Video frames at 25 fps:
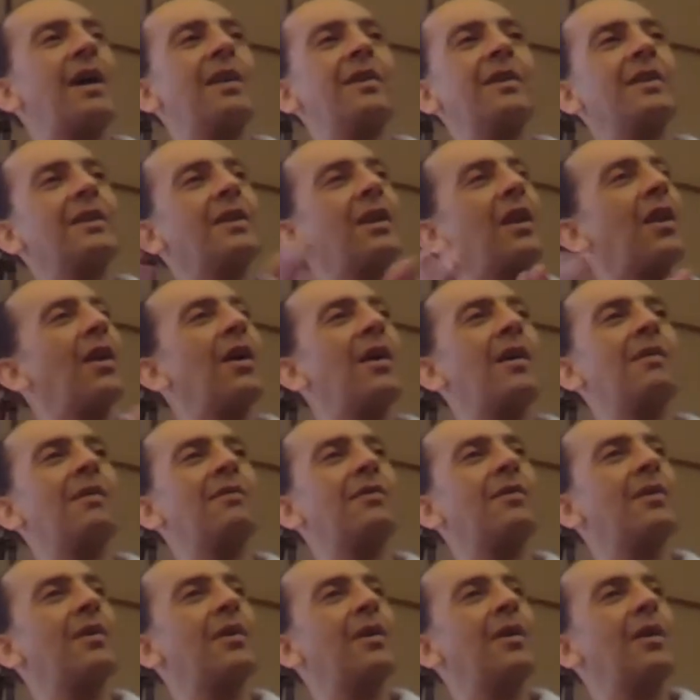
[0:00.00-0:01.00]
in glove,
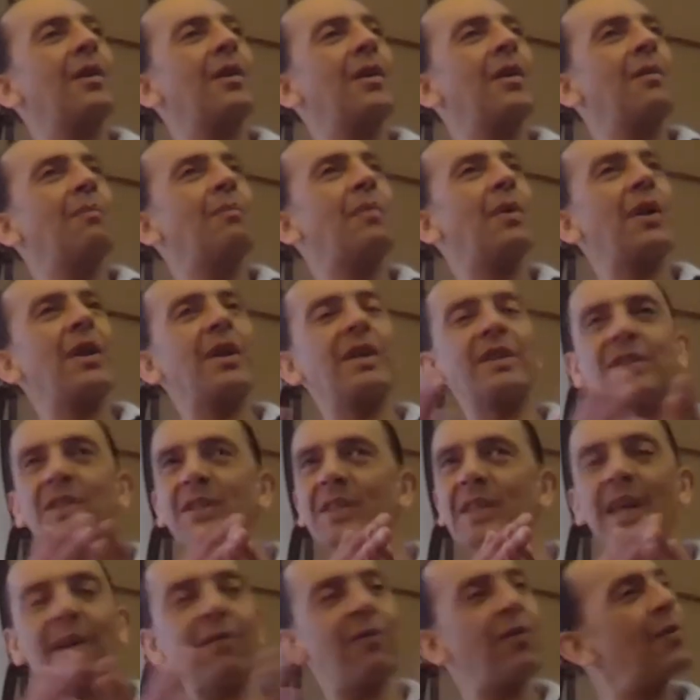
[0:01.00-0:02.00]
but it's
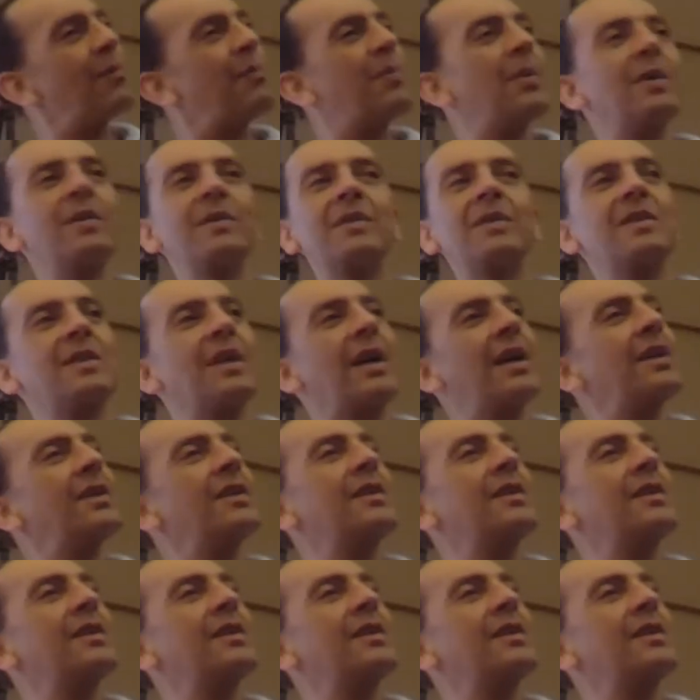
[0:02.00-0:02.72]
never been cited.